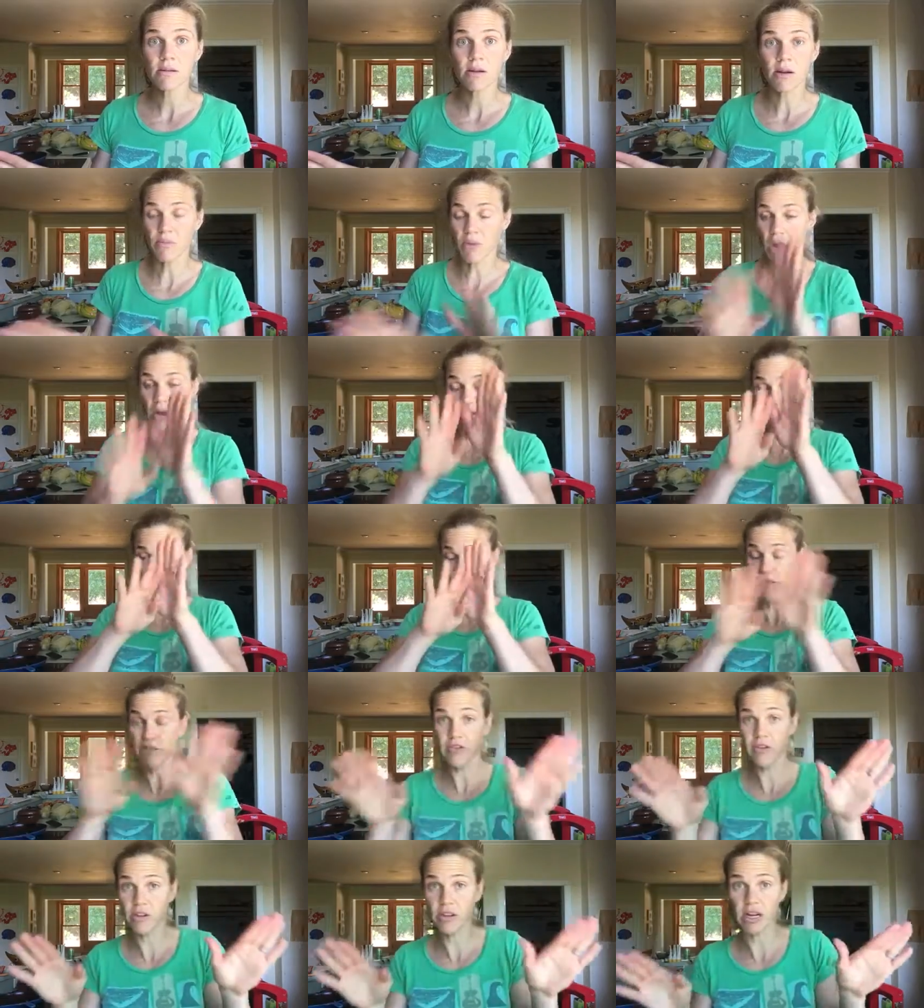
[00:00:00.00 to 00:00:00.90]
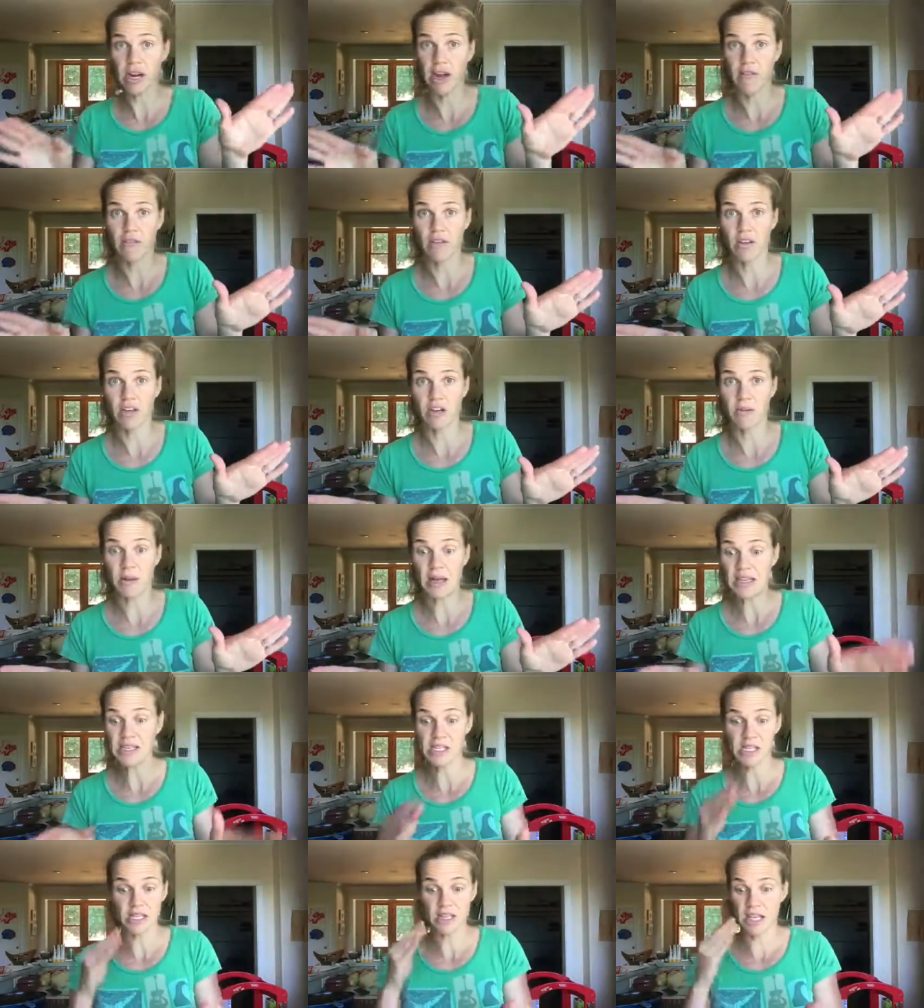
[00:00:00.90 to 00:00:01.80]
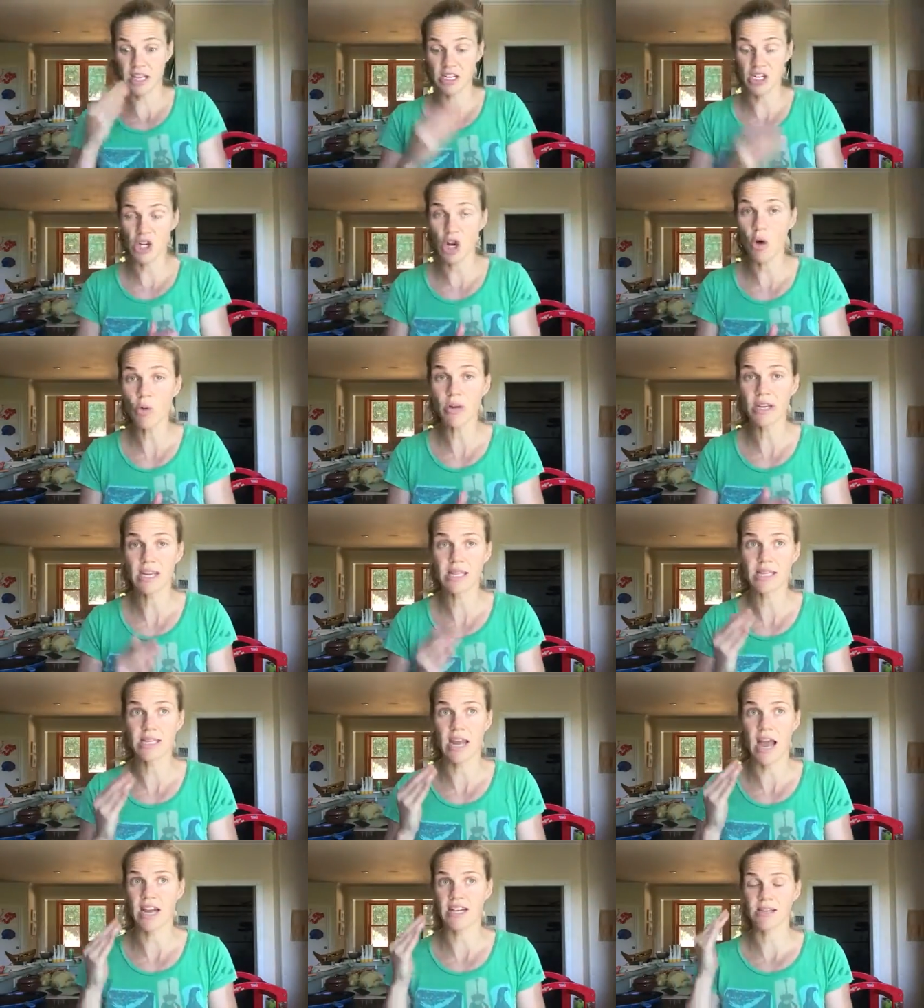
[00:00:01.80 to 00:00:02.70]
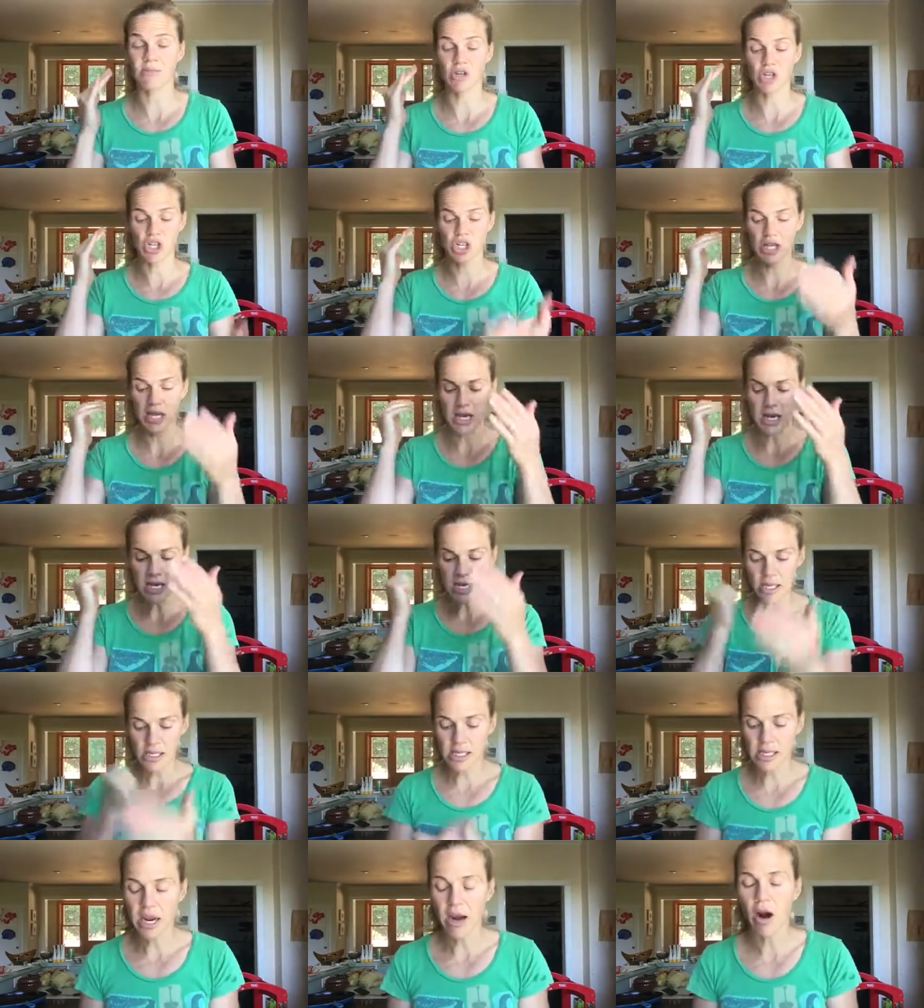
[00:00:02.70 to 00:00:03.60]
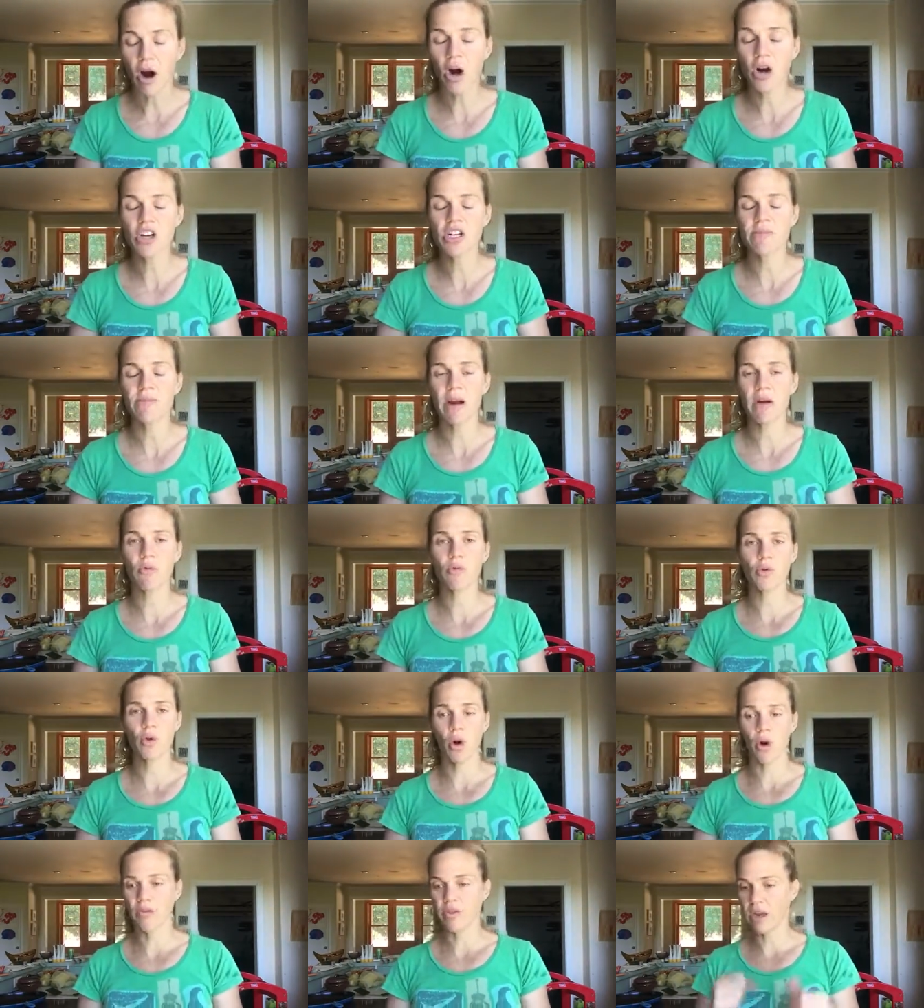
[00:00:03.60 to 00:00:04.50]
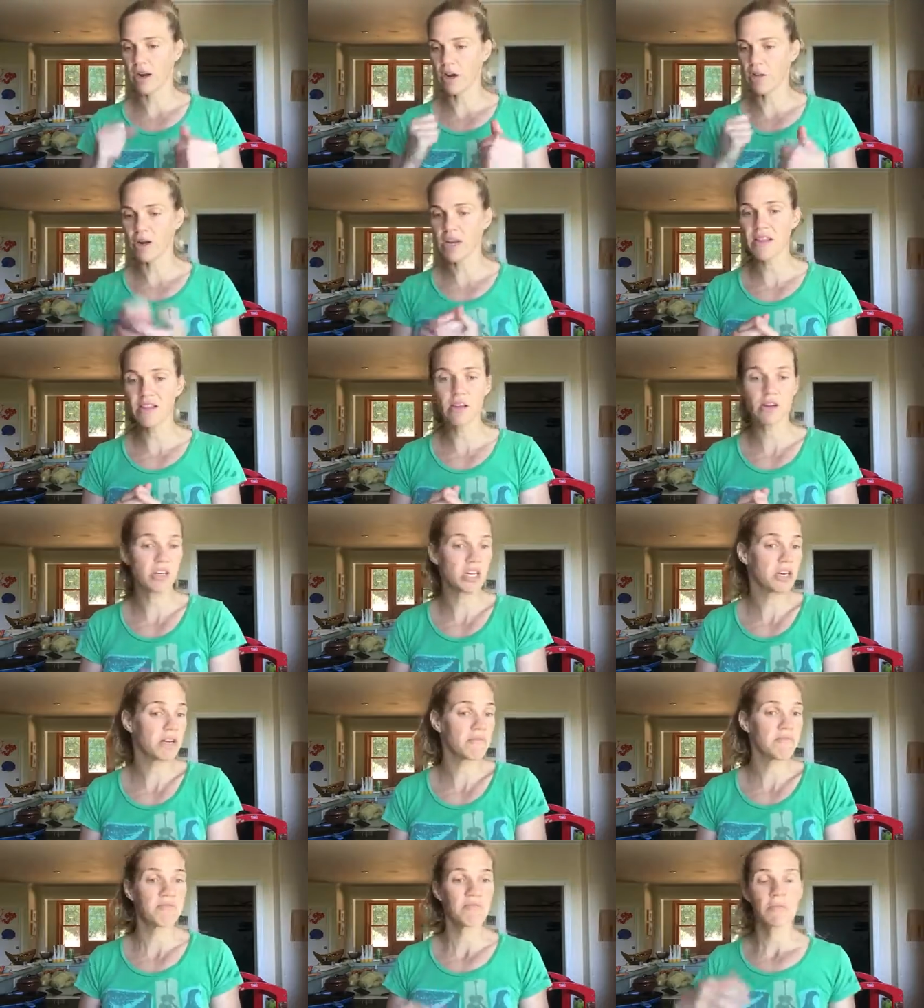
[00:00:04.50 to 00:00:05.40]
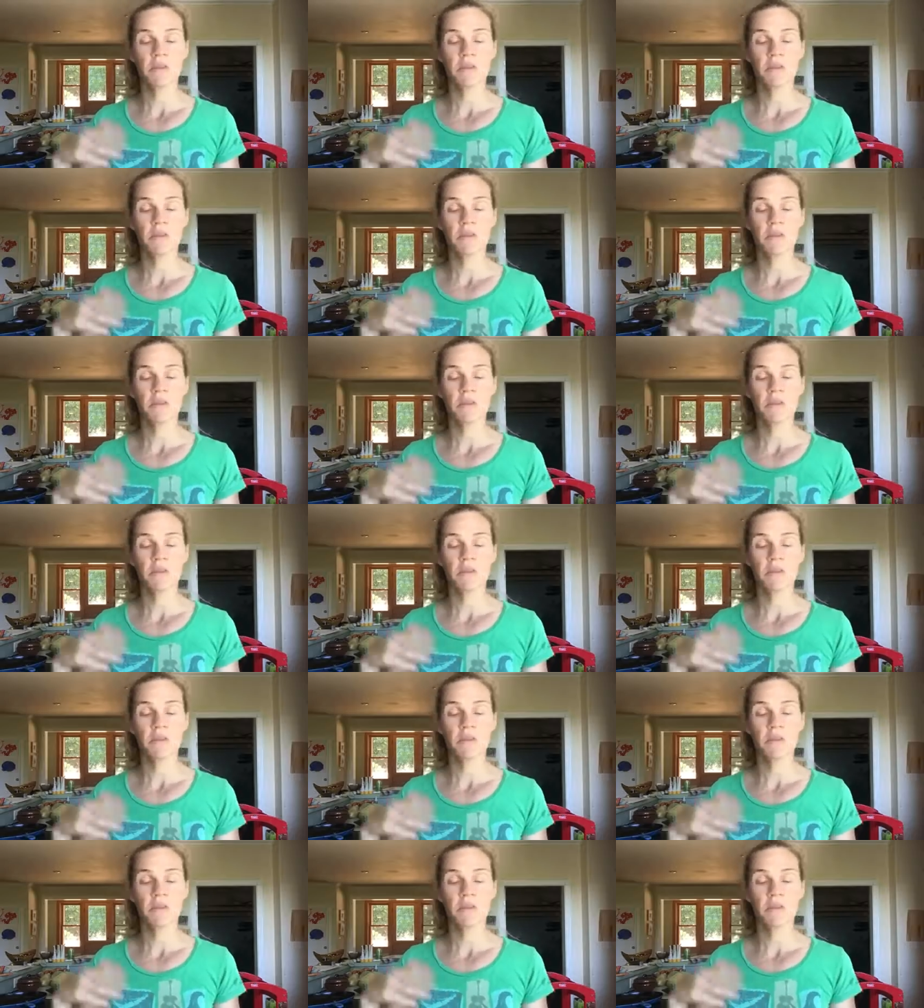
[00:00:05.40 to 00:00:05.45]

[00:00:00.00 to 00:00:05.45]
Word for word: I'm definitely not feeding them else. Like they don't get snacks. I'm going to just stay hard to my rule. they don't eat their dinner.